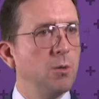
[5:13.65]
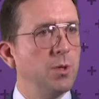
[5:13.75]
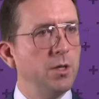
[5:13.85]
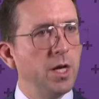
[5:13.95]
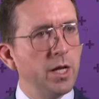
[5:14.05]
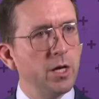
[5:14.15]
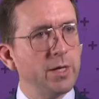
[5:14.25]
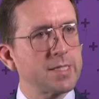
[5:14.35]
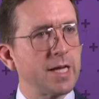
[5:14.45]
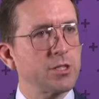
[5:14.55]
But no, no,
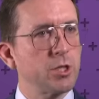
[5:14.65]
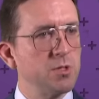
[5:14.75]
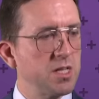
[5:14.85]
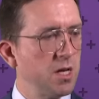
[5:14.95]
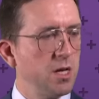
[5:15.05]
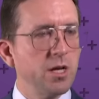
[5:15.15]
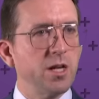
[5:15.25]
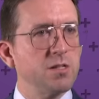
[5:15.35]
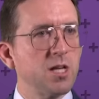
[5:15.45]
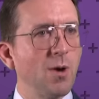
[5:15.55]
he's saying she was, you
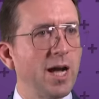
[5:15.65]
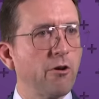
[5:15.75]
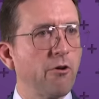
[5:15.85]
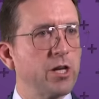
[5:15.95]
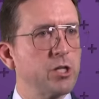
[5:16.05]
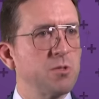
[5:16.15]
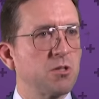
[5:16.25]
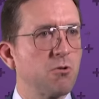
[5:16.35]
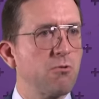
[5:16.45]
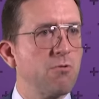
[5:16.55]
know, so angry, she was
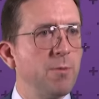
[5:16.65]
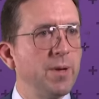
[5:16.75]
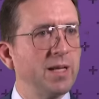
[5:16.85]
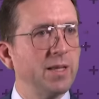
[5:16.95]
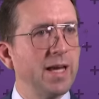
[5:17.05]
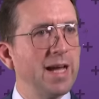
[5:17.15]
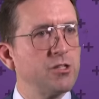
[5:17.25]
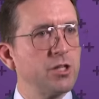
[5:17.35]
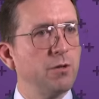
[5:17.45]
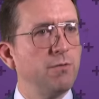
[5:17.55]
gripping the
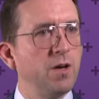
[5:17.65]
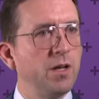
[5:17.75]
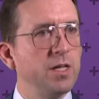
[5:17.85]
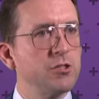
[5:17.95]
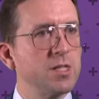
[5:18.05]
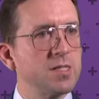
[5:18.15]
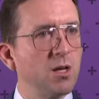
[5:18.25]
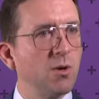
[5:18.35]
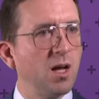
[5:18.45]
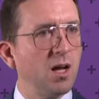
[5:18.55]
edge of the furniture
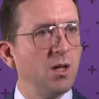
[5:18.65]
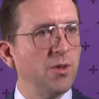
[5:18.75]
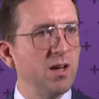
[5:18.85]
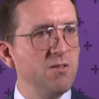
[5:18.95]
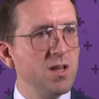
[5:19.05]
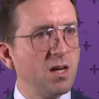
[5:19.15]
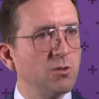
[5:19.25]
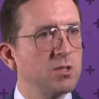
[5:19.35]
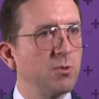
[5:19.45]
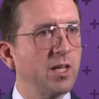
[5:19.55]
so hard that her
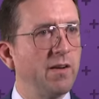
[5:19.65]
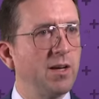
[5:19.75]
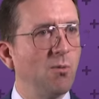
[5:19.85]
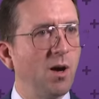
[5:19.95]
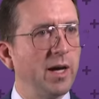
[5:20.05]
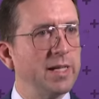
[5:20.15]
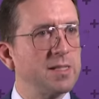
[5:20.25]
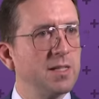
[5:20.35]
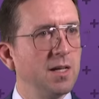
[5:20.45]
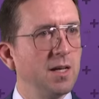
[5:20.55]
knuckles were going
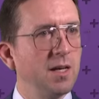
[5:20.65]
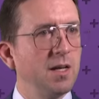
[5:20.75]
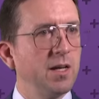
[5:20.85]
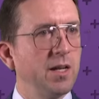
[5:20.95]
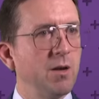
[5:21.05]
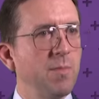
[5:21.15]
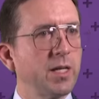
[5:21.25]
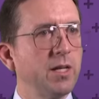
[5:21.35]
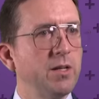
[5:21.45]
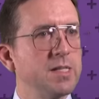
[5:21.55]
white. You know, my
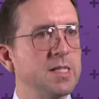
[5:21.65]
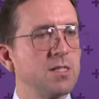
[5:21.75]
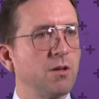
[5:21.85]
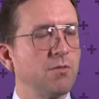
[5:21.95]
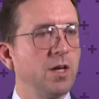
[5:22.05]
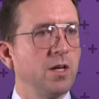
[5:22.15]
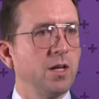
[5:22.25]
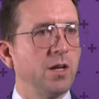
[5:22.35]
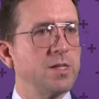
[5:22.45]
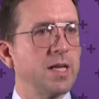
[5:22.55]
goodness, he's sort of, you
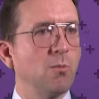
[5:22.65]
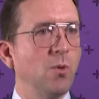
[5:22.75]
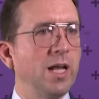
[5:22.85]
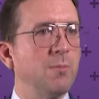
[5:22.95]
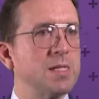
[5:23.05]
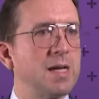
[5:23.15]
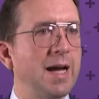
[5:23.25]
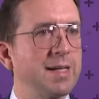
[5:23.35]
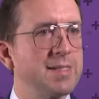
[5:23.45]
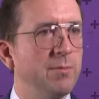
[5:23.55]
know, he's saying William
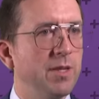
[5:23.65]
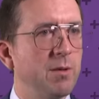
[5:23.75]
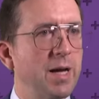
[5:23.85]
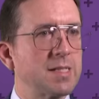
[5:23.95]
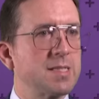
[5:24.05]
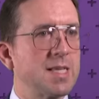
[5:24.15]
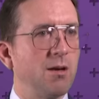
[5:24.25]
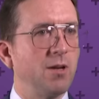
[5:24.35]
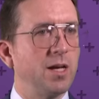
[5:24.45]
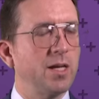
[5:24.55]
attacked him, and then it makes it
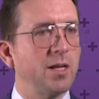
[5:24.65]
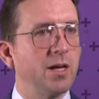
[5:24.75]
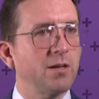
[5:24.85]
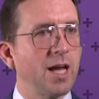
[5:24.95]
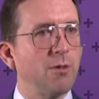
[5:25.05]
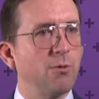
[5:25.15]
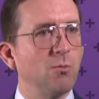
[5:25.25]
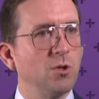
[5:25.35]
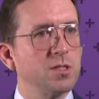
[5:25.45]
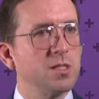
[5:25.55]
sound like, you know,
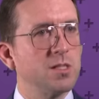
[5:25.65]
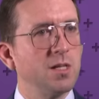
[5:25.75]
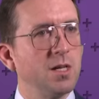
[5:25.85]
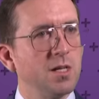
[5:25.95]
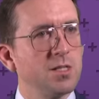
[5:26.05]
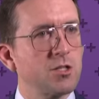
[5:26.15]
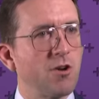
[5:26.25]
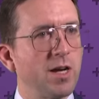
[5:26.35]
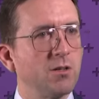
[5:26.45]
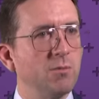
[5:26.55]
Catherine wanted to
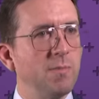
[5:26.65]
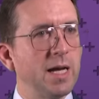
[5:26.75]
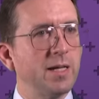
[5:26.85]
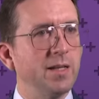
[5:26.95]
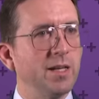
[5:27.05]
strangle Meghan.